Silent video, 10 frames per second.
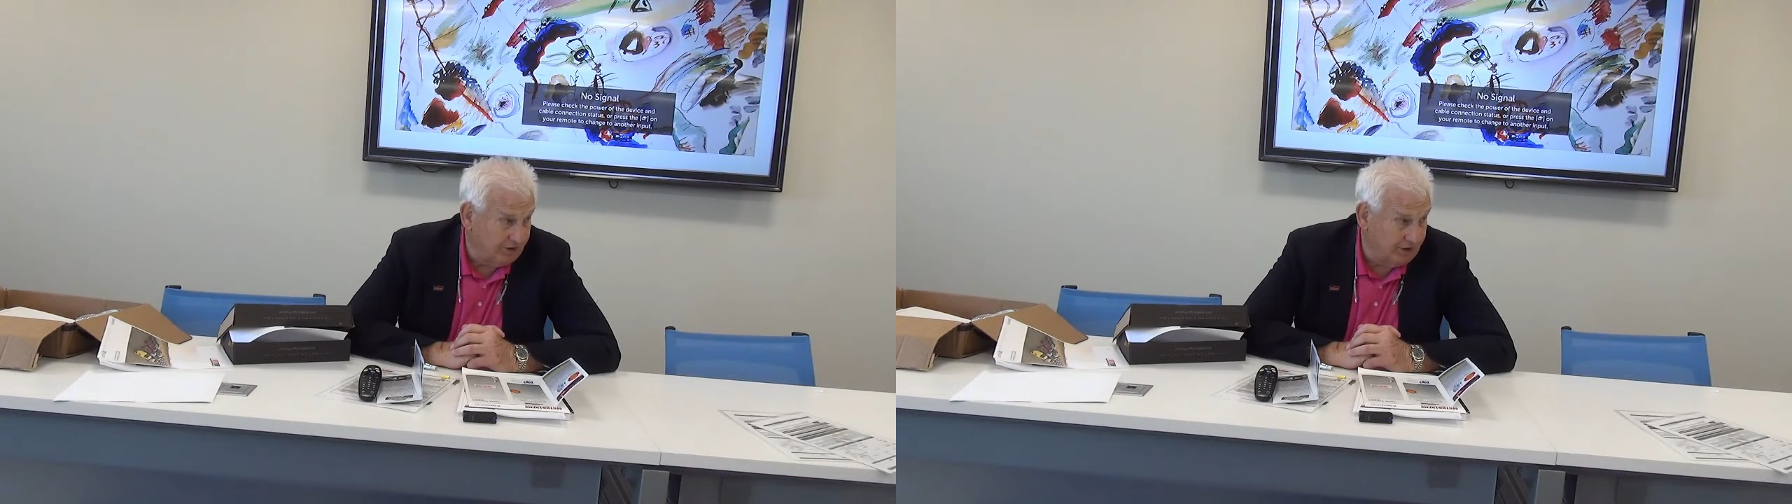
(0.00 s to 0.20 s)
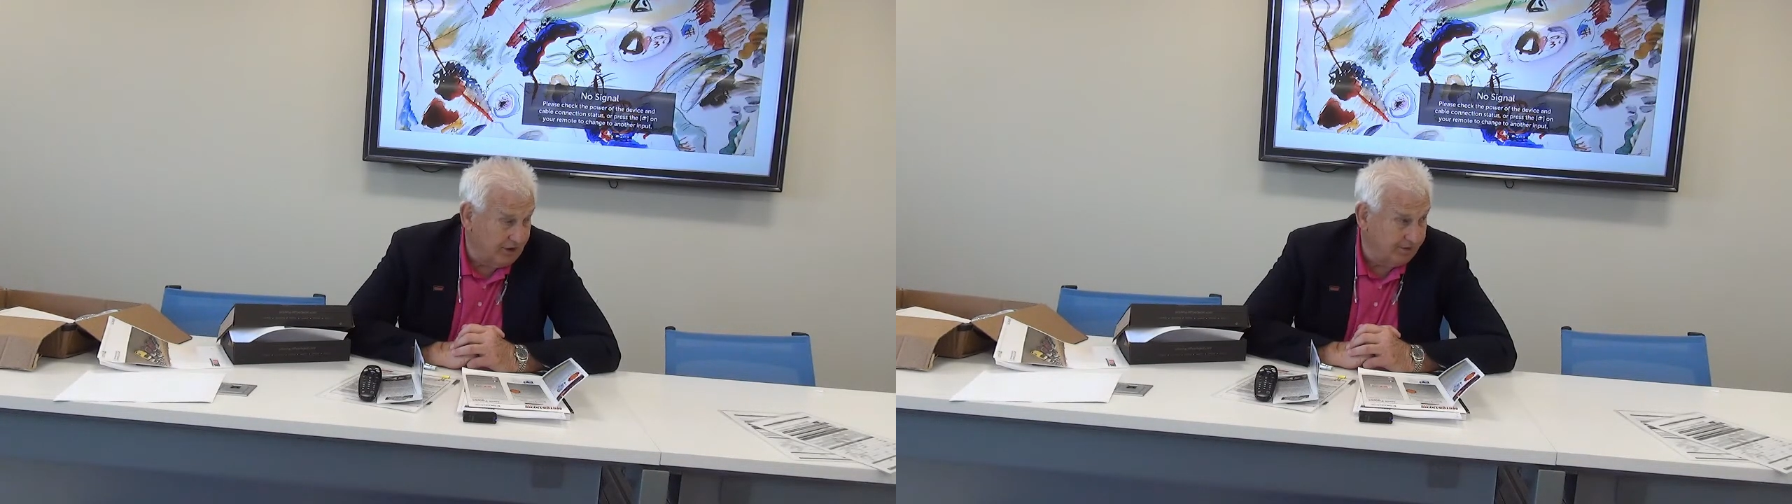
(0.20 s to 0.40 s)

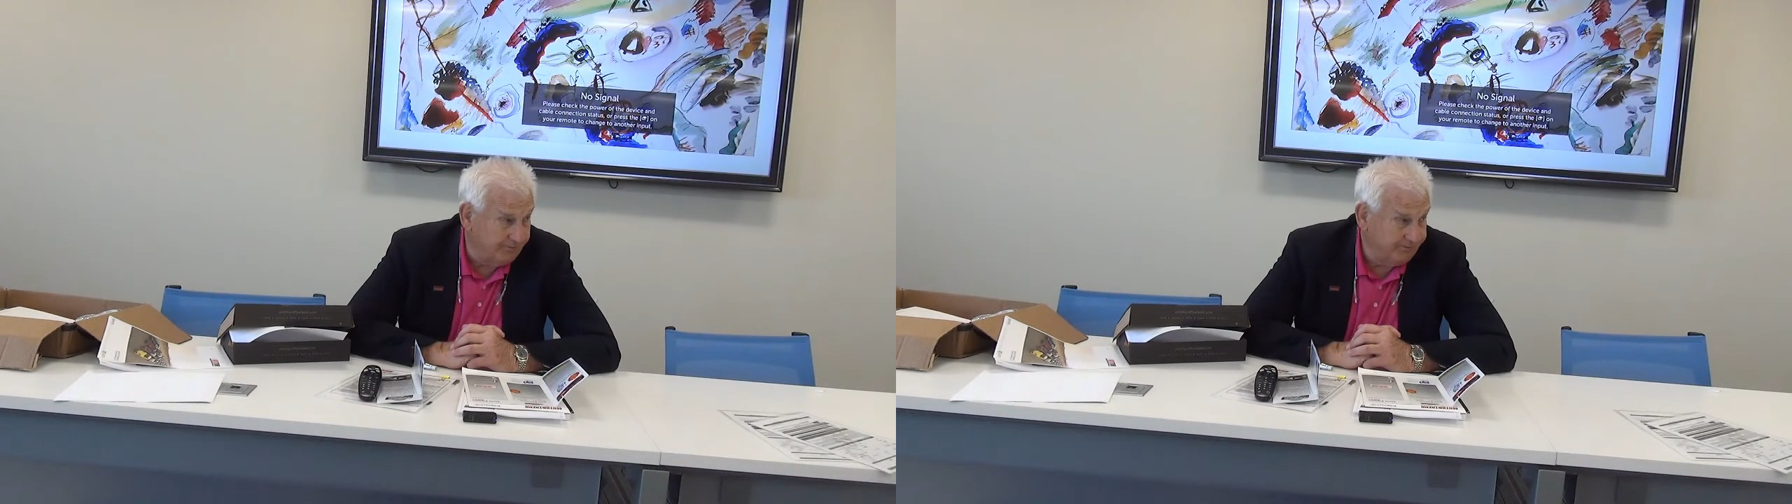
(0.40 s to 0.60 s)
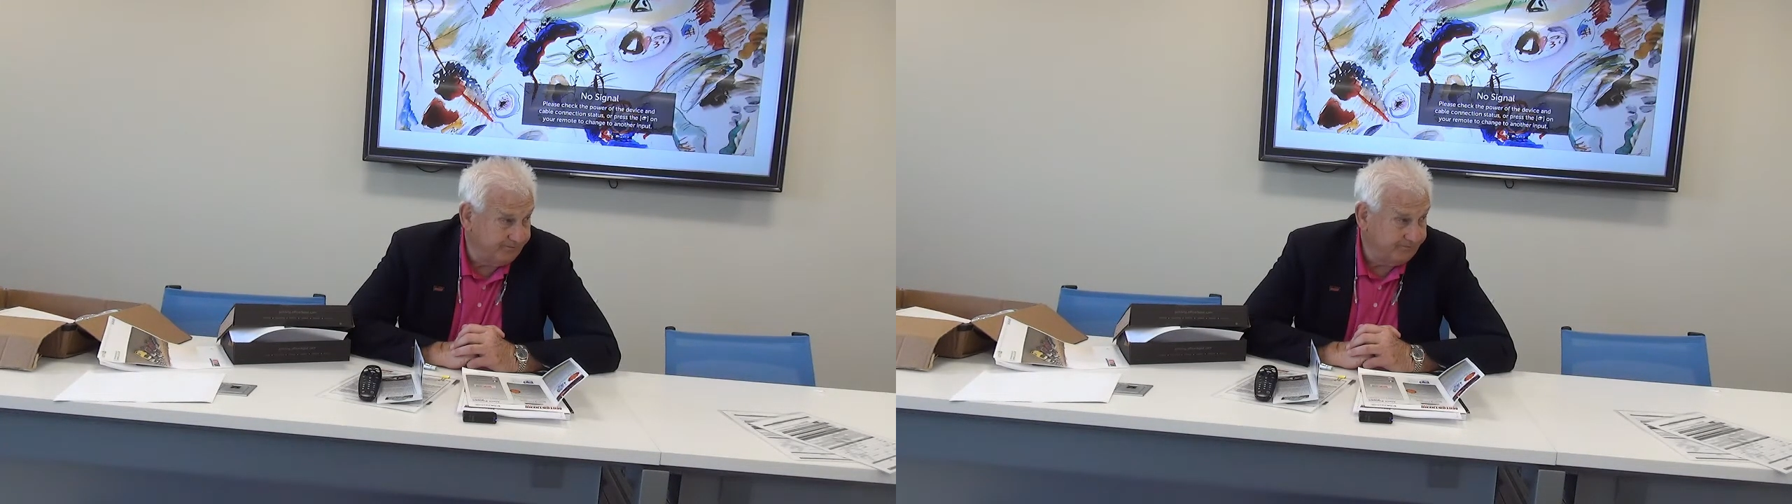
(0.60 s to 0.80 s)
Do you know?
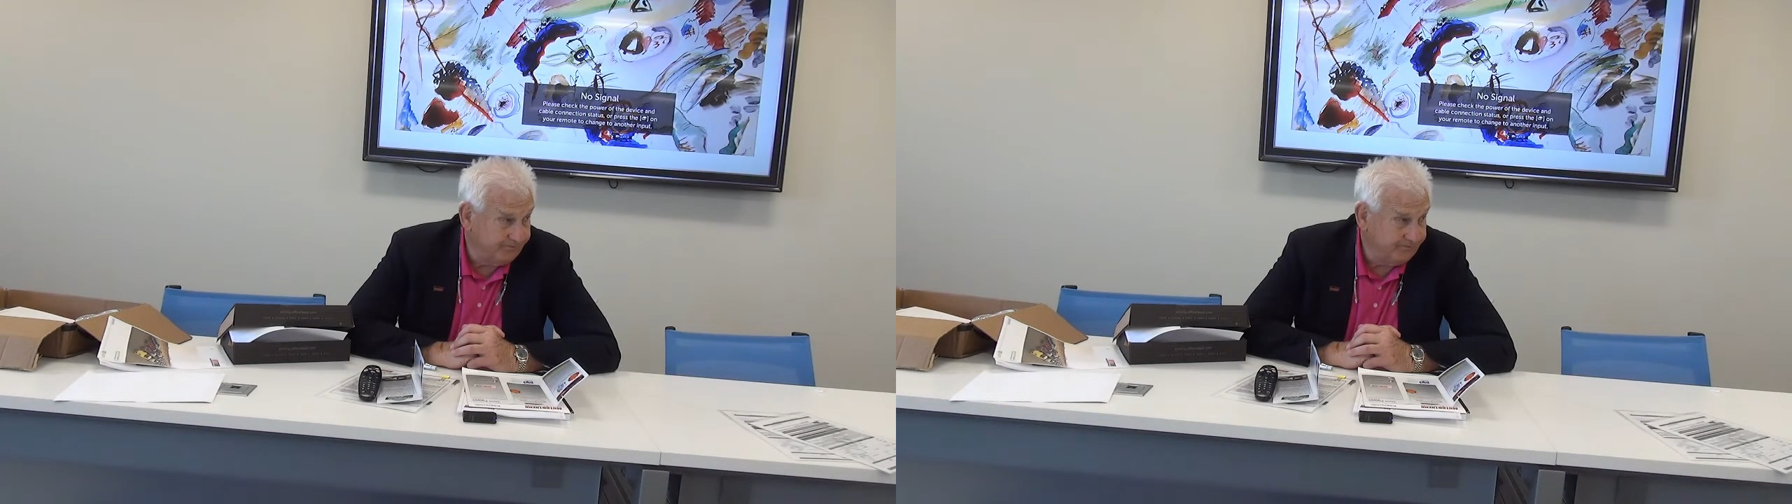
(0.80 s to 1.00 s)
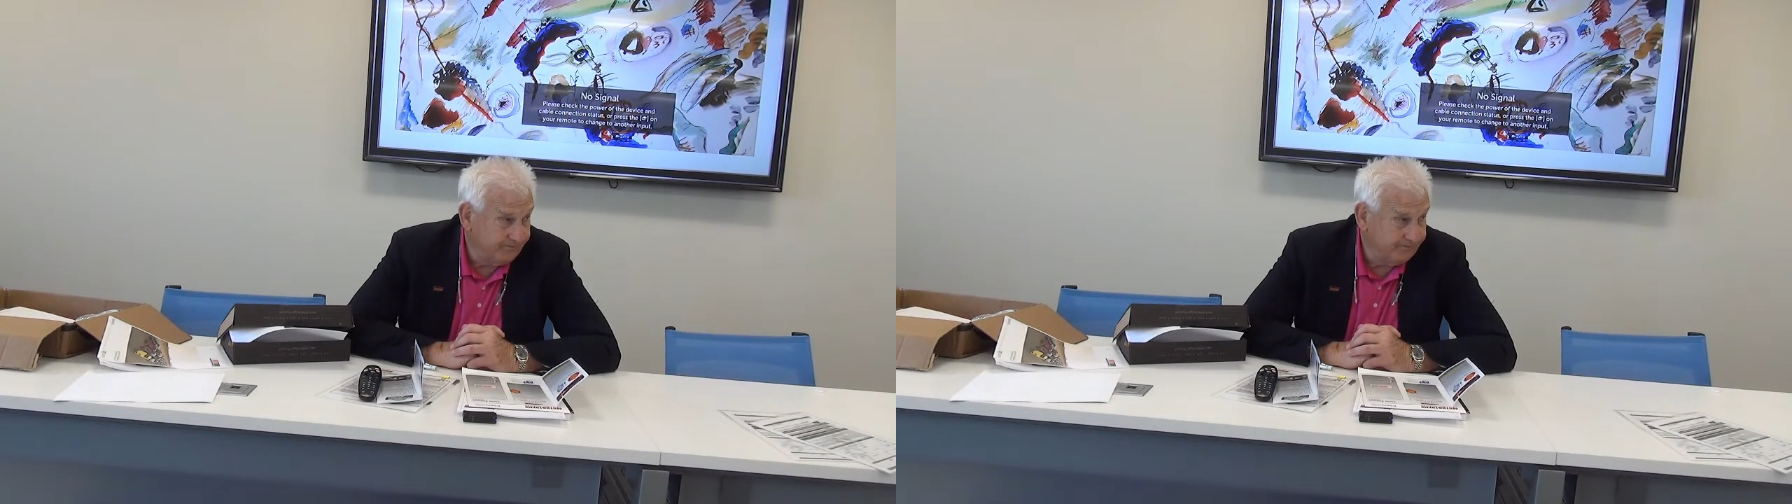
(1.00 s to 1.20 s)

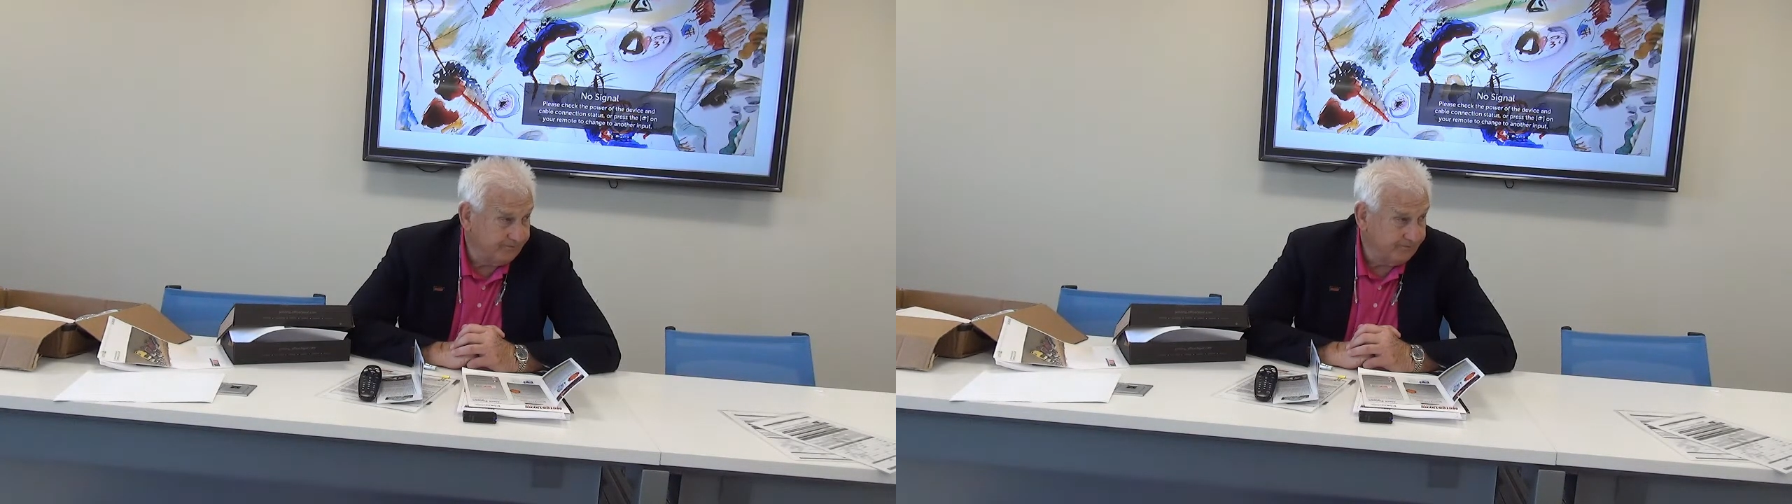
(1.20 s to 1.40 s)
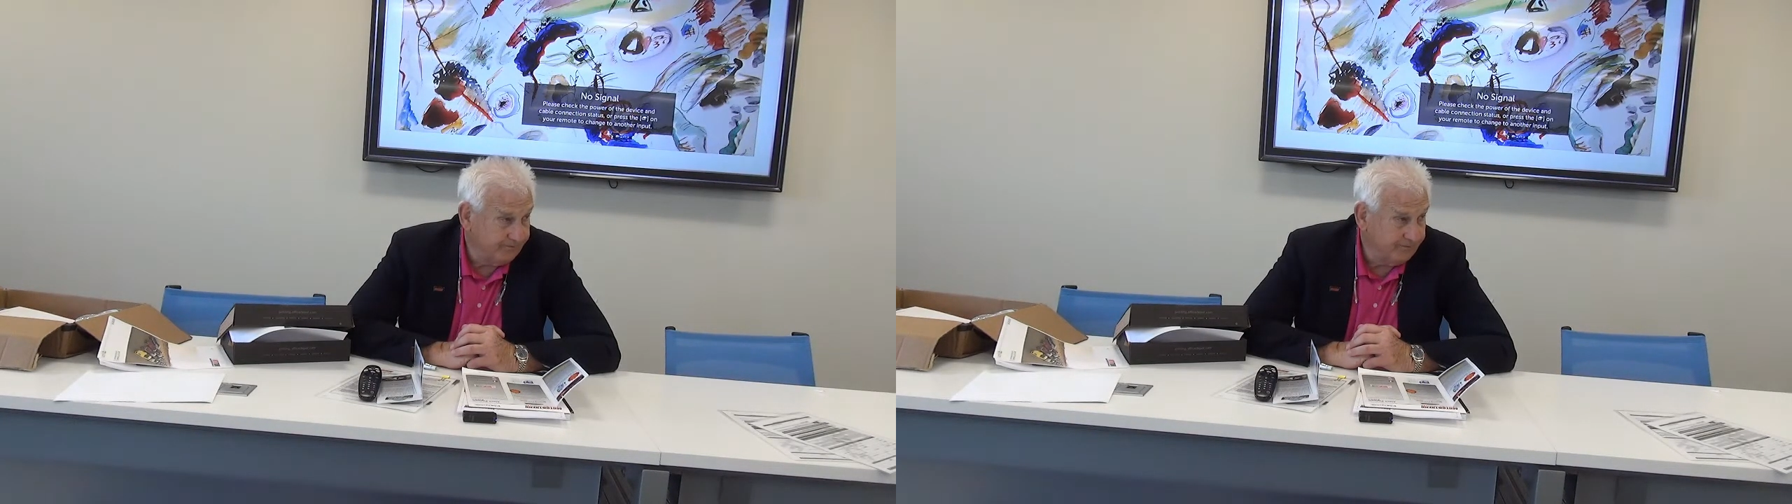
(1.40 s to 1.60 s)

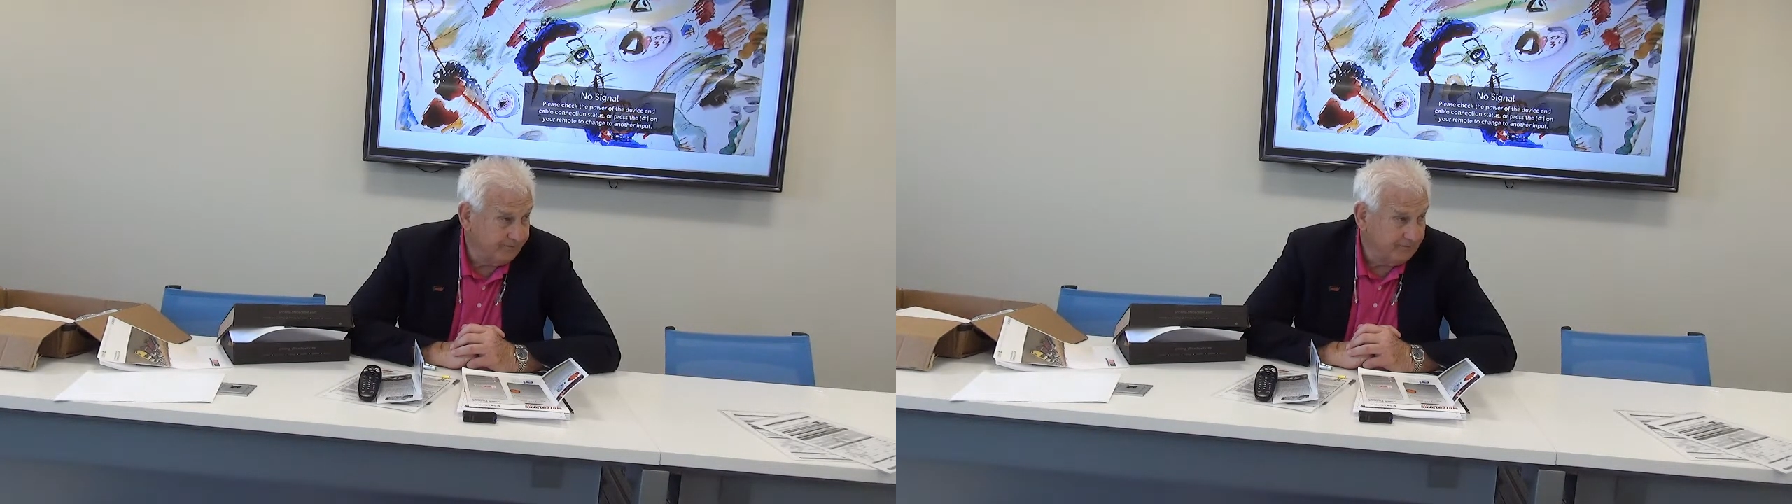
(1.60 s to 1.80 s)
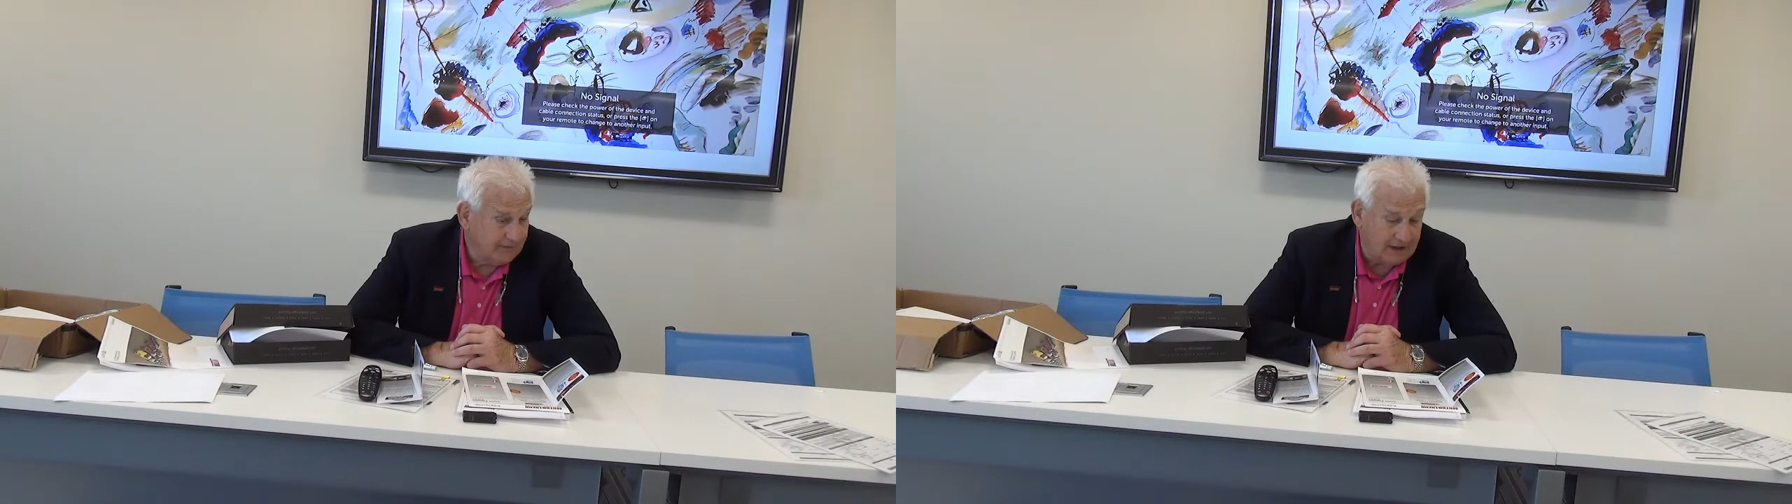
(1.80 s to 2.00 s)

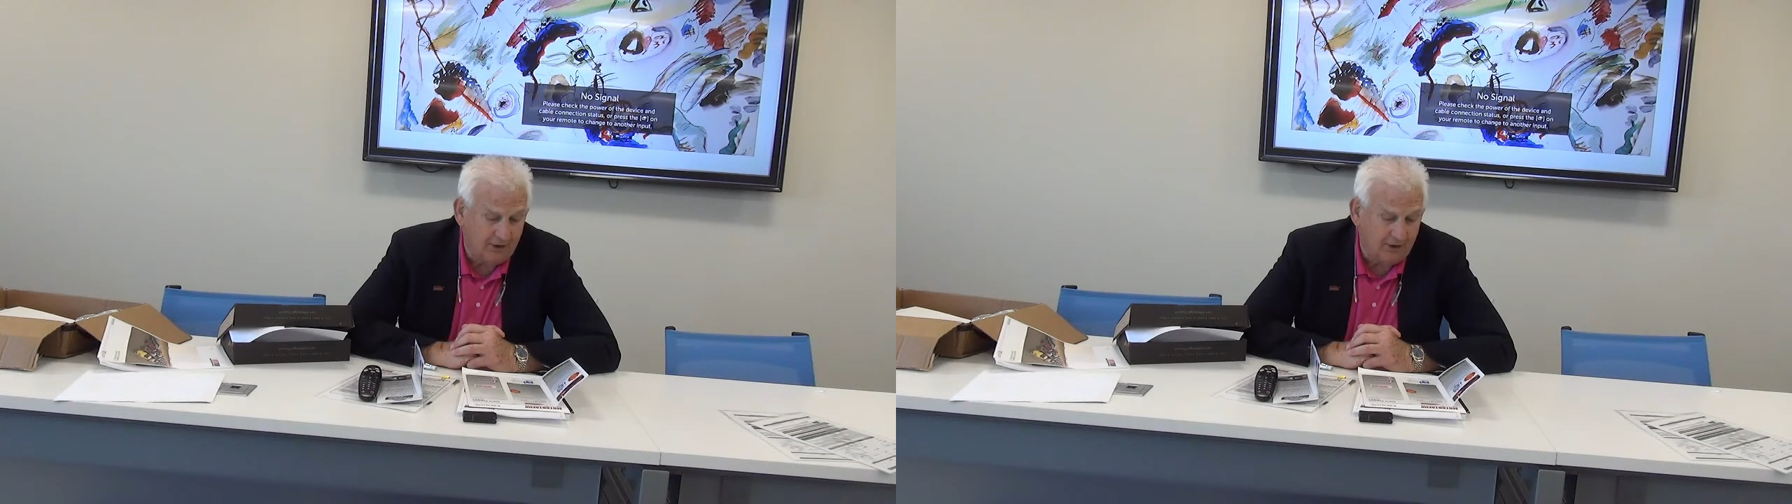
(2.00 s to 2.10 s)
How